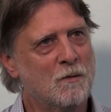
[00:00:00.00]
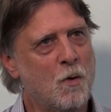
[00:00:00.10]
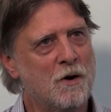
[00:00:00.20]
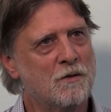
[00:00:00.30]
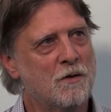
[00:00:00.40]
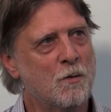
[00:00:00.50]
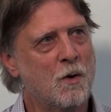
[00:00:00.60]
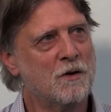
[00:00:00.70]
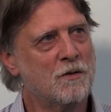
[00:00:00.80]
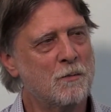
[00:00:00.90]
one
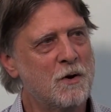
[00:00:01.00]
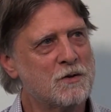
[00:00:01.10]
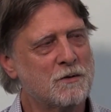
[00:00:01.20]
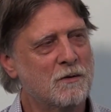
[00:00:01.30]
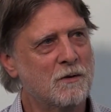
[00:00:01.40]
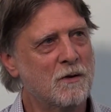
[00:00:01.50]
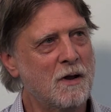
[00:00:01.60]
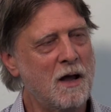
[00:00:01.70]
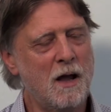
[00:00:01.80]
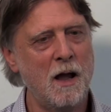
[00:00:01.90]
of the most
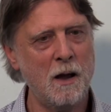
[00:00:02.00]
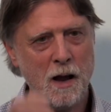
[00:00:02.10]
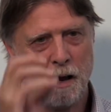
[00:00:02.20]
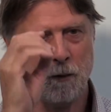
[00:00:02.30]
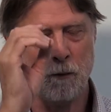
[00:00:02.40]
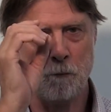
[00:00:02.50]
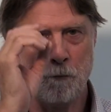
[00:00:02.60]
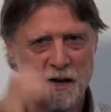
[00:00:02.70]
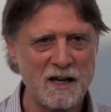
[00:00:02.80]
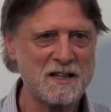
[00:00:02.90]

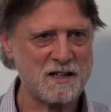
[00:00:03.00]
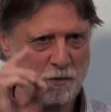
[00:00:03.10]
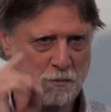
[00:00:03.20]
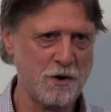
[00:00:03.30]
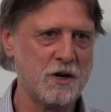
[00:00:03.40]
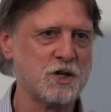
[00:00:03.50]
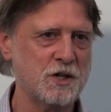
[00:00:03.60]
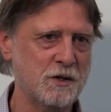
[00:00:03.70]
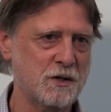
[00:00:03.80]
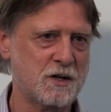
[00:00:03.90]
biggest
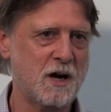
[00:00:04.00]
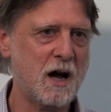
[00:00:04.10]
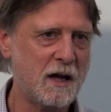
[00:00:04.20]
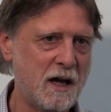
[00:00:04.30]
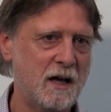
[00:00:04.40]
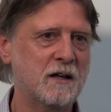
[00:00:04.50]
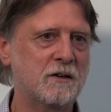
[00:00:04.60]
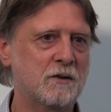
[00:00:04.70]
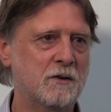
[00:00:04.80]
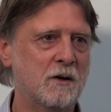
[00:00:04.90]
impressions I
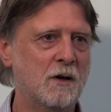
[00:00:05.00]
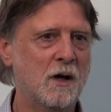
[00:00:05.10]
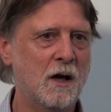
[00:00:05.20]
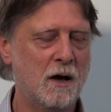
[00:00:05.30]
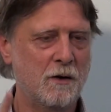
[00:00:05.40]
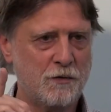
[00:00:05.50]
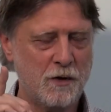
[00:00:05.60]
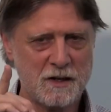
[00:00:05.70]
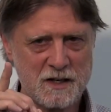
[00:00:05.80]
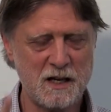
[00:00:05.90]
had
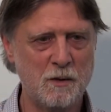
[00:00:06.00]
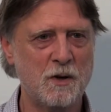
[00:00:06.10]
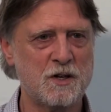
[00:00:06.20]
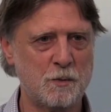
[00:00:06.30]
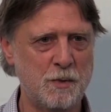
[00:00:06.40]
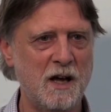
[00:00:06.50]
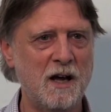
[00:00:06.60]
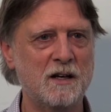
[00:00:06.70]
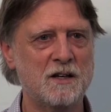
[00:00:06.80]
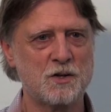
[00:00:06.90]
as him as a
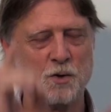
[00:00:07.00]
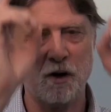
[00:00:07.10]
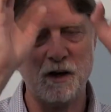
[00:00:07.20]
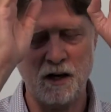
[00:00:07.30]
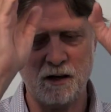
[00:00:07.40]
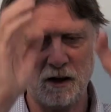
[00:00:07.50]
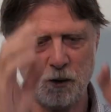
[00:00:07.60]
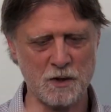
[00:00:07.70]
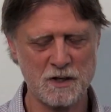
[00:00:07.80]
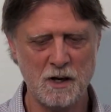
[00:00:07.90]
pianist,
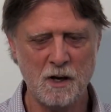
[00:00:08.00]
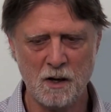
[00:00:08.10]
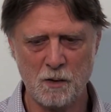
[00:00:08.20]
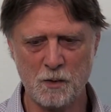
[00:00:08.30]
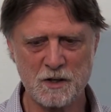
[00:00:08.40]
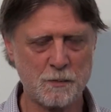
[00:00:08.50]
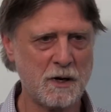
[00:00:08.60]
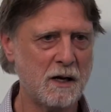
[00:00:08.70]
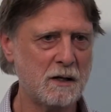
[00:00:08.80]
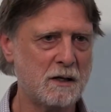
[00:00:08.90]
was
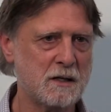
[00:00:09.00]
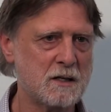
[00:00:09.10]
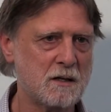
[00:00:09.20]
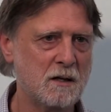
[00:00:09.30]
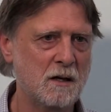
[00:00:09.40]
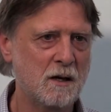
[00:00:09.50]
playing Liszt.